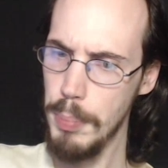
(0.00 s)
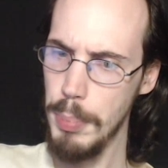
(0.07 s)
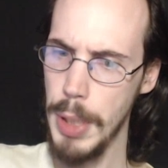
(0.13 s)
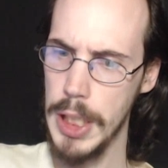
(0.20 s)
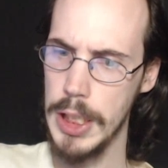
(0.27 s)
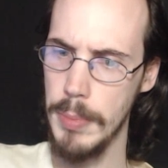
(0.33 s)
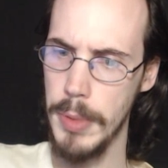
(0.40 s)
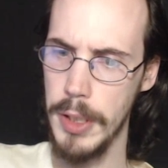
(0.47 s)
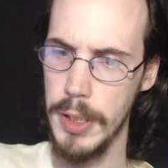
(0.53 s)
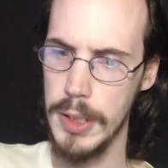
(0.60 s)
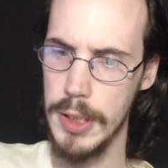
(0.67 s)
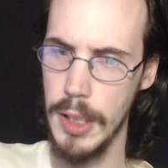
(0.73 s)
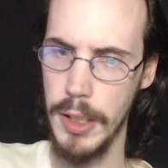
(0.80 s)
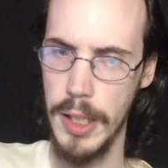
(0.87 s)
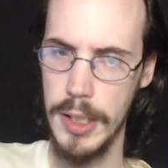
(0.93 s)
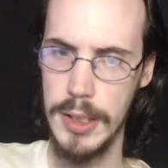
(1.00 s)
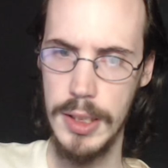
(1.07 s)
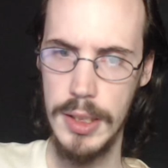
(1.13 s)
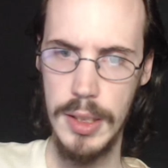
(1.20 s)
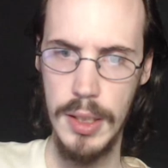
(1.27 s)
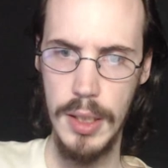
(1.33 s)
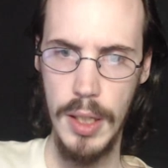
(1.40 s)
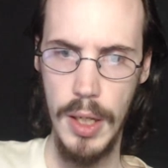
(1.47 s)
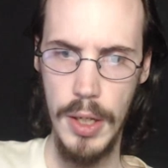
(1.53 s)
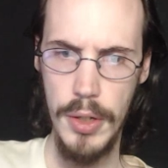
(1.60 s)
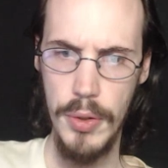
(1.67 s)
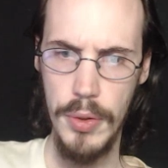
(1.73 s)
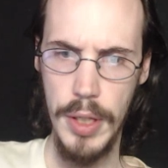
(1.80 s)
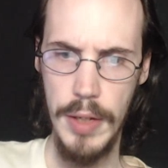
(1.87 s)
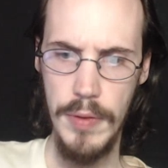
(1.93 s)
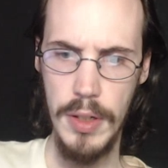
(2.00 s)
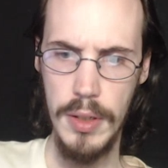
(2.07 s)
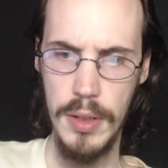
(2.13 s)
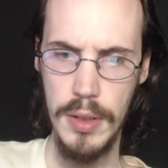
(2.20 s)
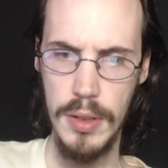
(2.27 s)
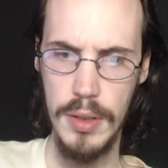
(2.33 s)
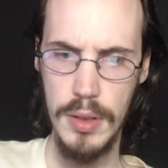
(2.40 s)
Picks up the sunglasses. You're leaving?